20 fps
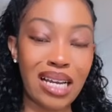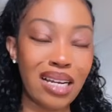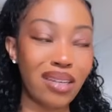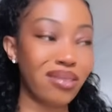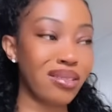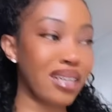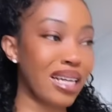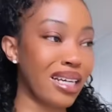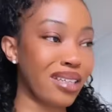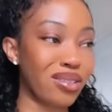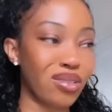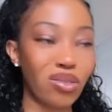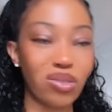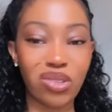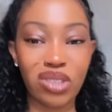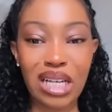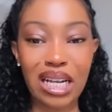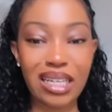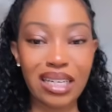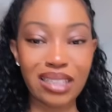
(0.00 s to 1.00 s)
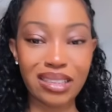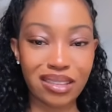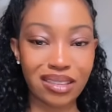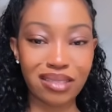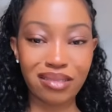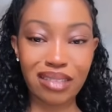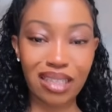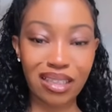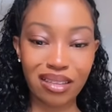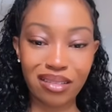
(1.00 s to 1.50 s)
I don't like nonchalant
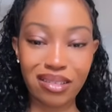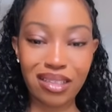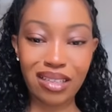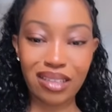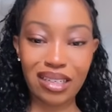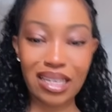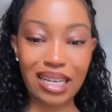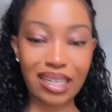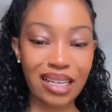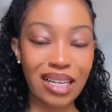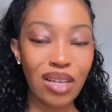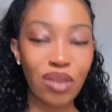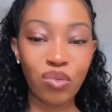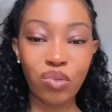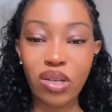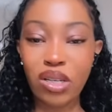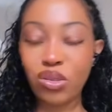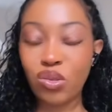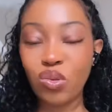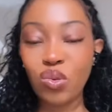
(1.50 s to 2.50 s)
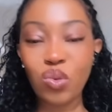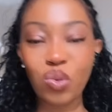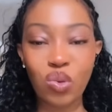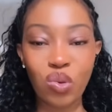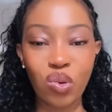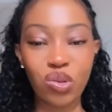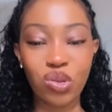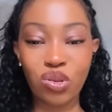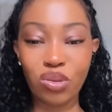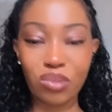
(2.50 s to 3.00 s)
thing. Like, we are too
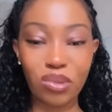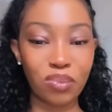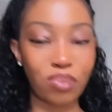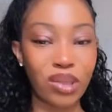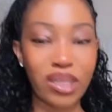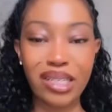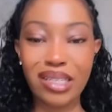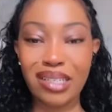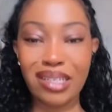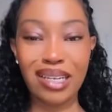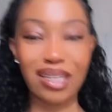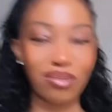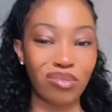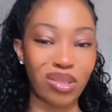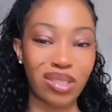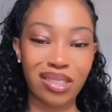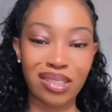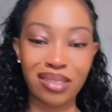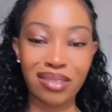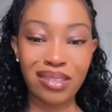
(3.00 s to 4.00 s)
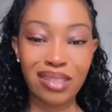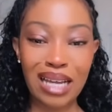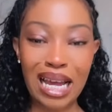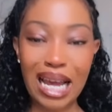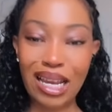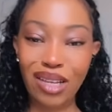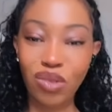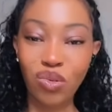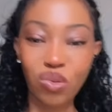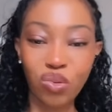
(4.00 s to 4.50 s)
grown to be playing games.
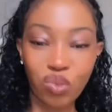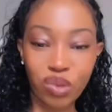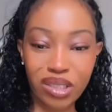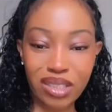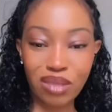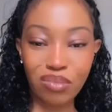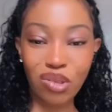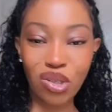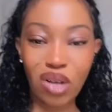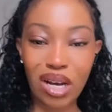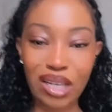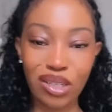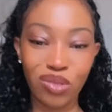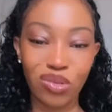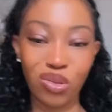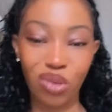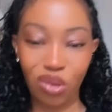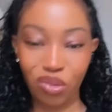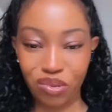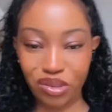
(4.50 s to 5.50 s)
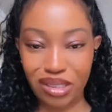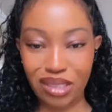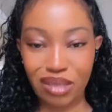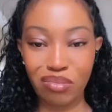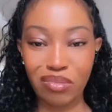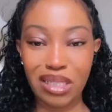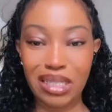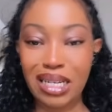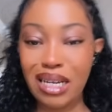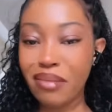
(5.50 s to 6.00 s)
Are you with me or are you not with
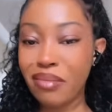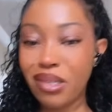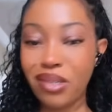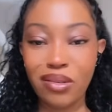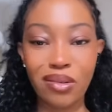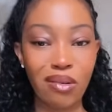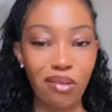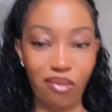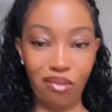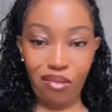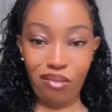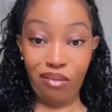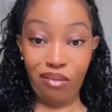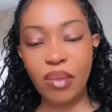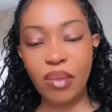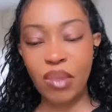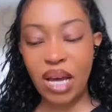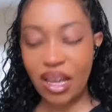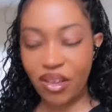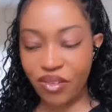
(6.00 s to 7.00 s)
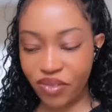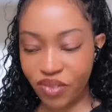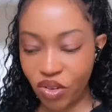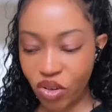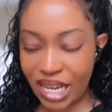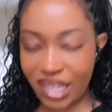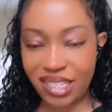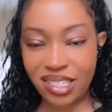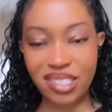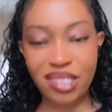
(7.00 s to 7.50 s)
me? Let me know. I feel
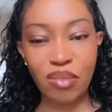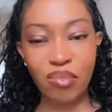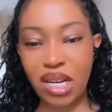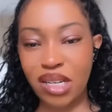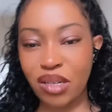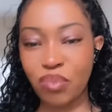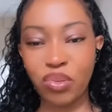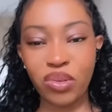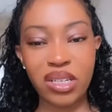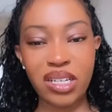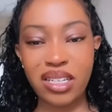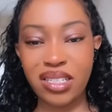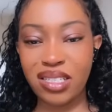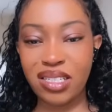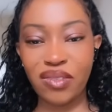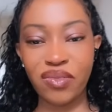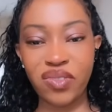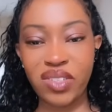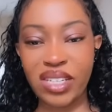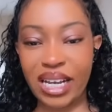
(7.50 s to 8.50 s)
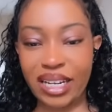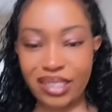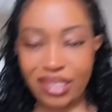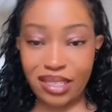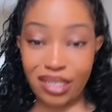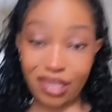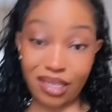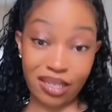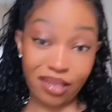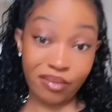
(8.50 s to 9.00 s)
like it's a manipulative
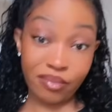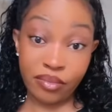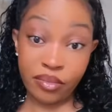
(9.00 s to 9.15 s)
tactic.